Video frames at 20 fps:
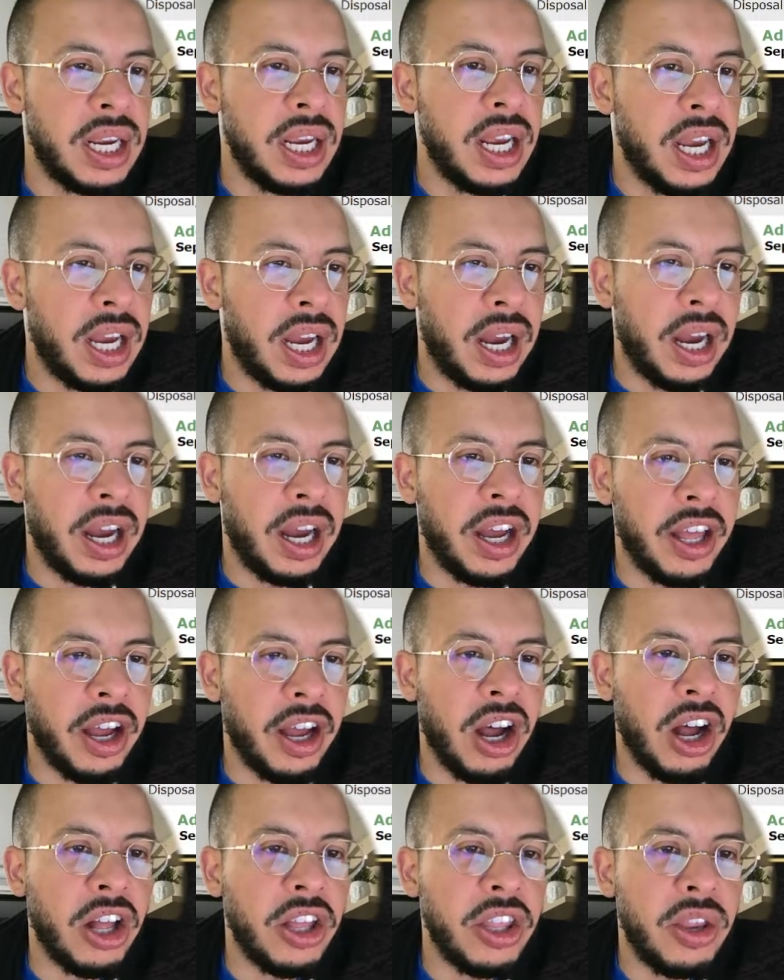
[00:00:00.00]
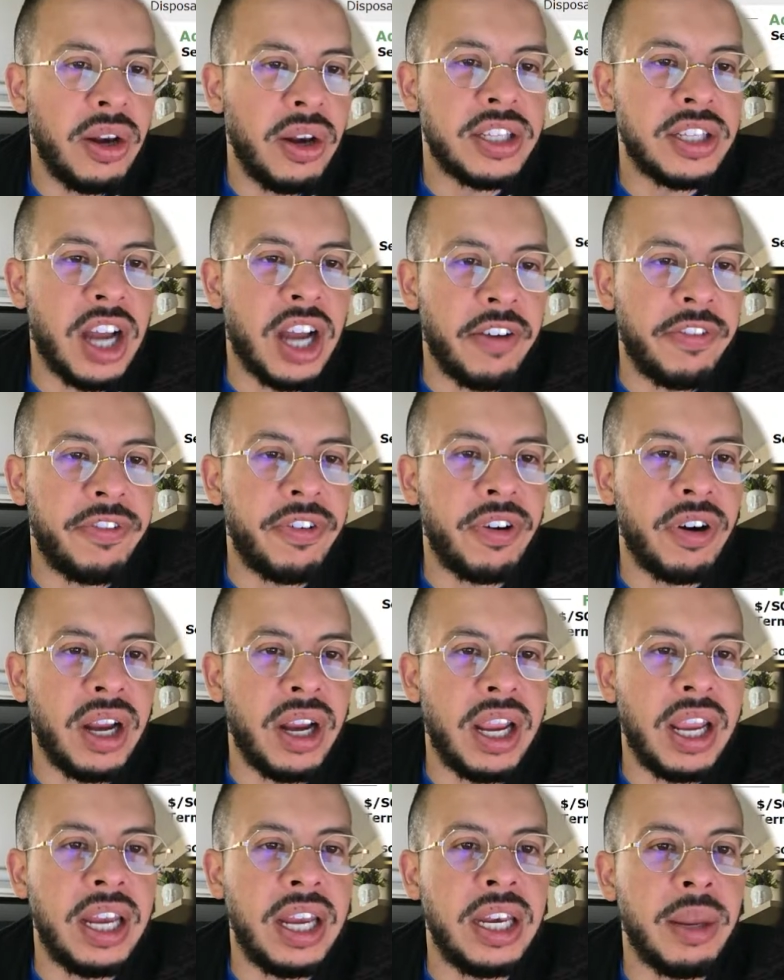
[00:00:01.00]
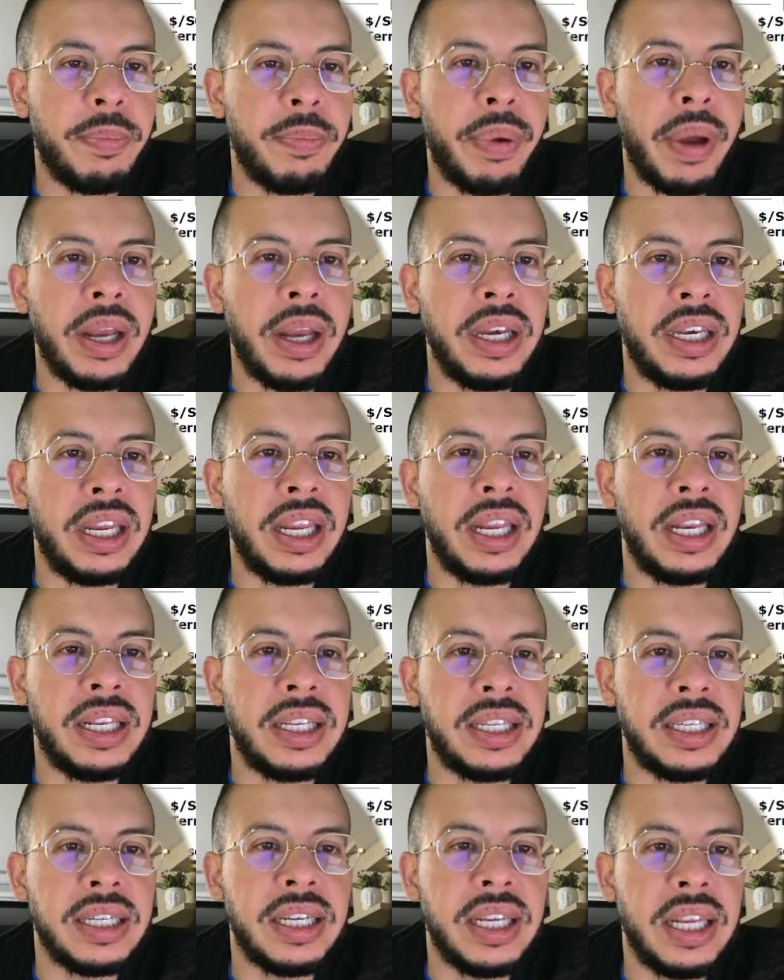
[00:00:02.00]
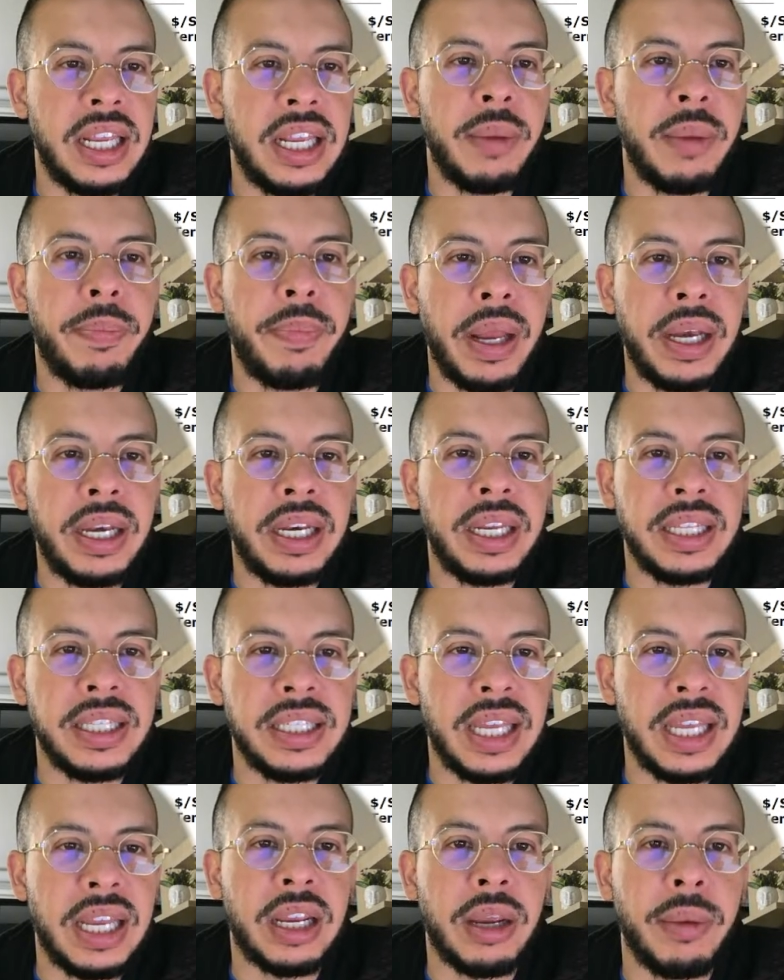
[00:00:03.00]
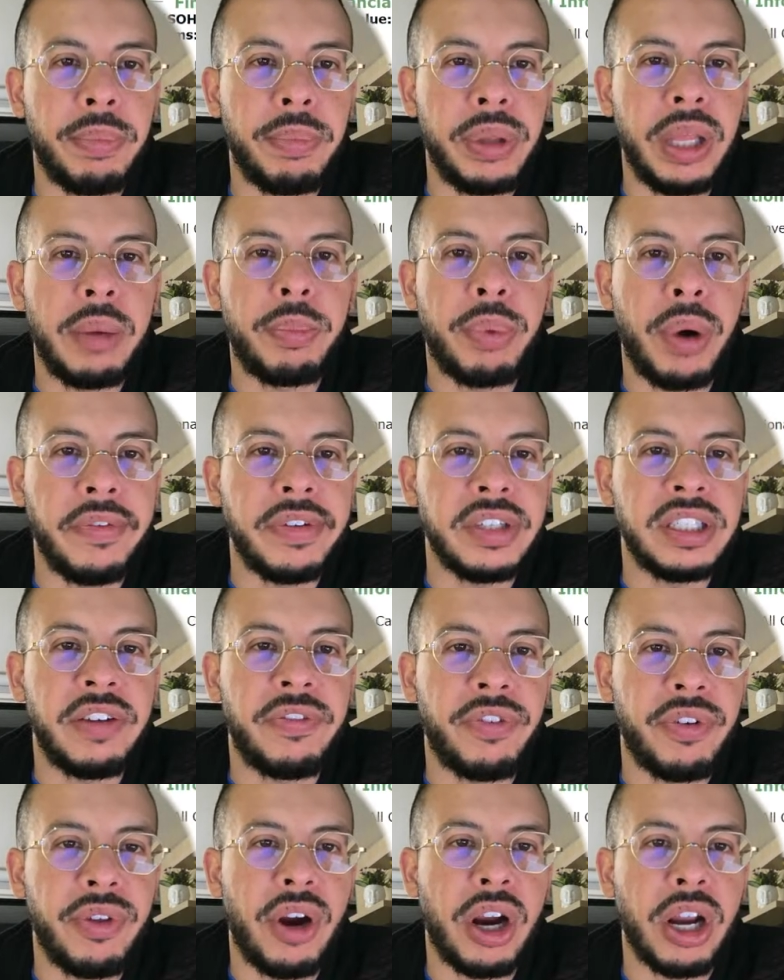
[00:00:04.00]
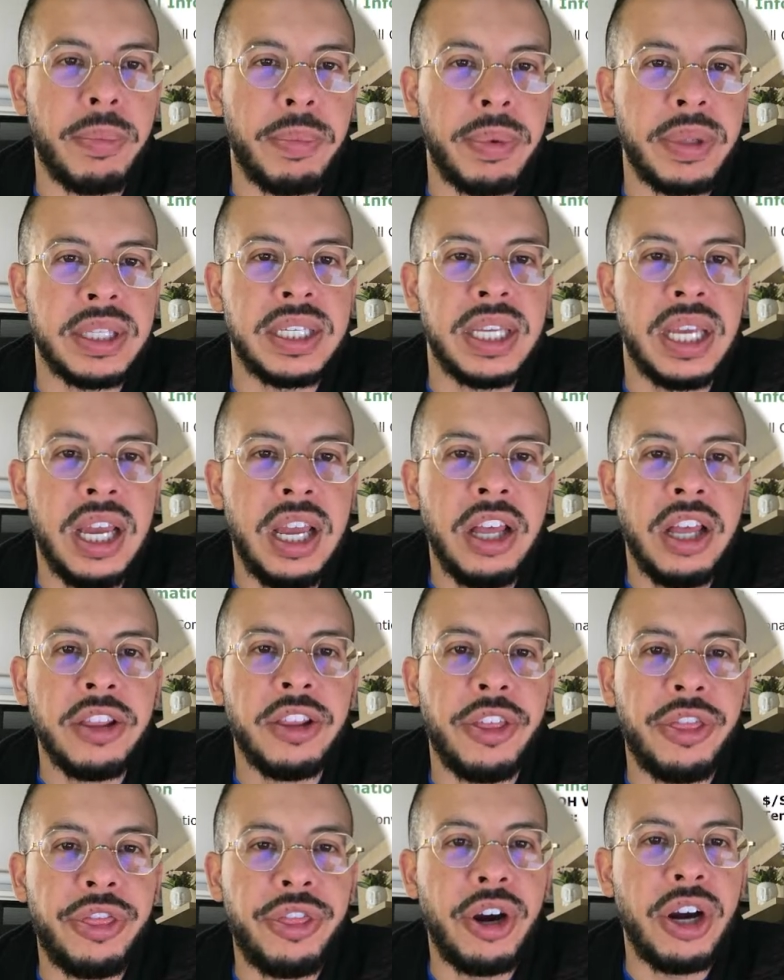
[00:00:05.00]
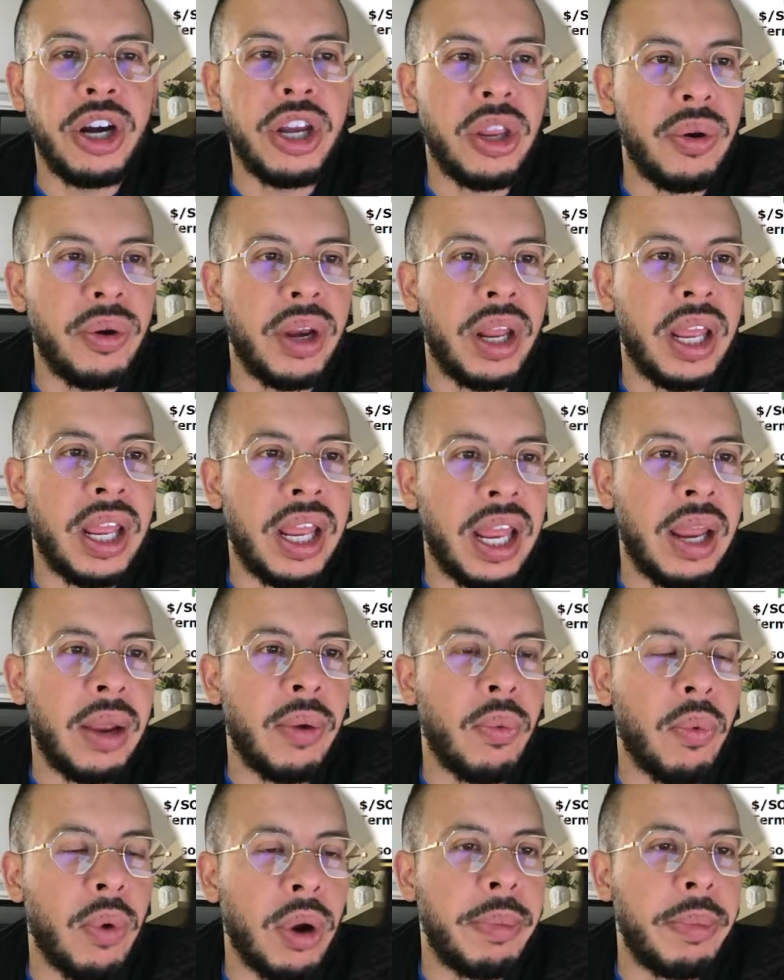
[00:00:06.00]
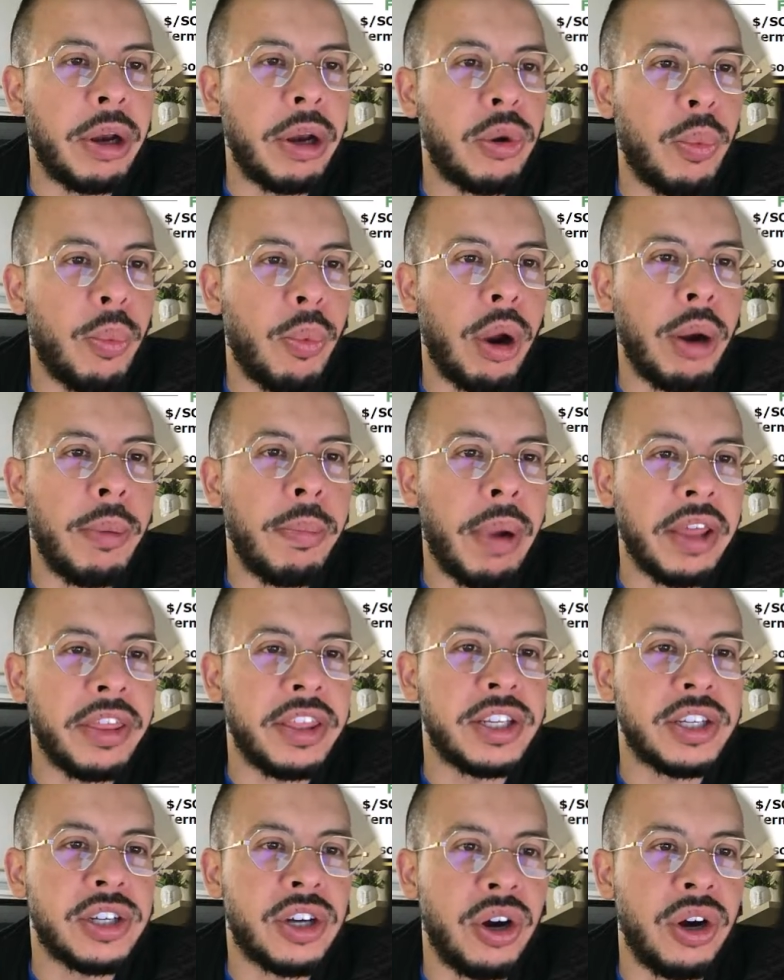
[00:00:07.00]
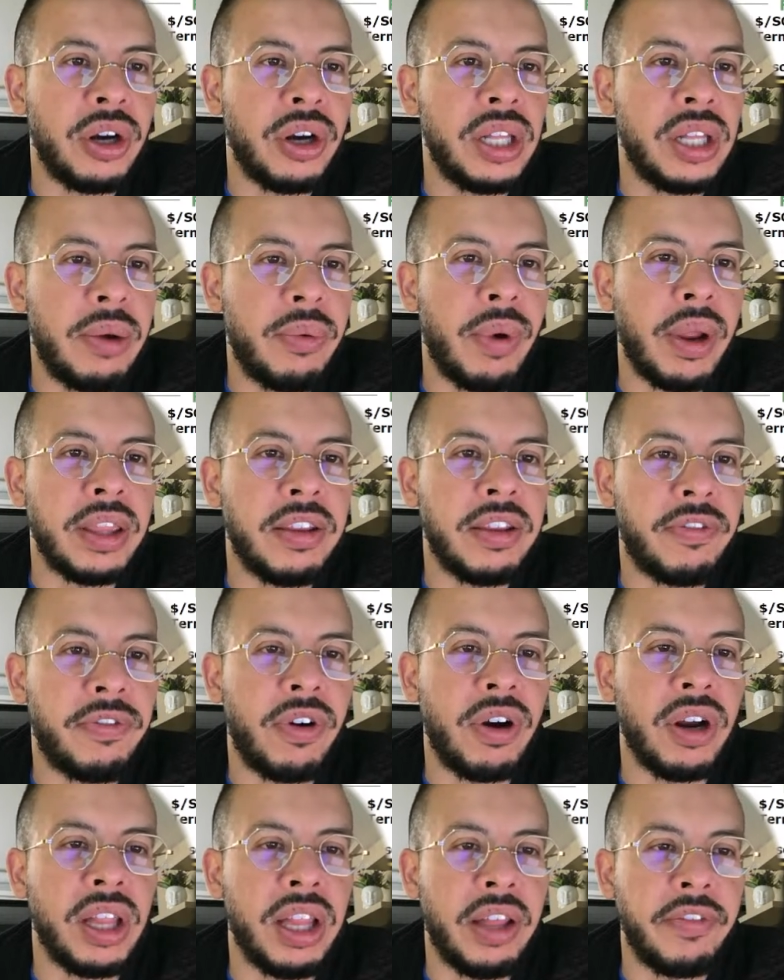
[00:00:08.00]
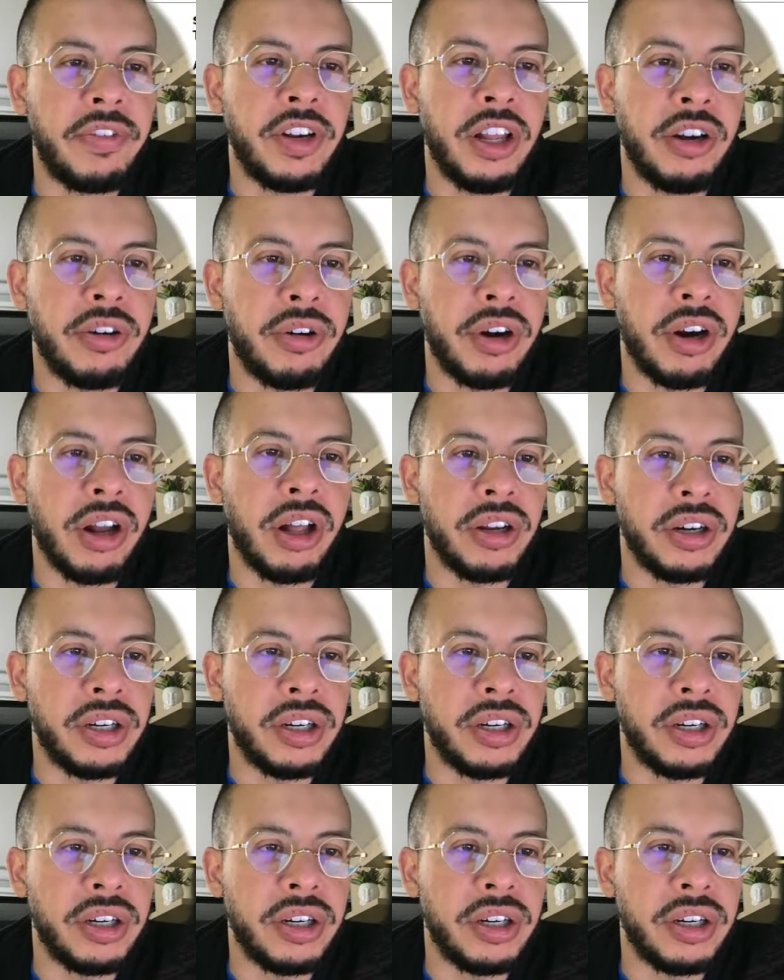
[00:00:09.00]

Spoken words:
All units offer independence and complete privacy for their occupants. The third unit, a 1-bedroom, 1-bath, is currently rented for $1,100.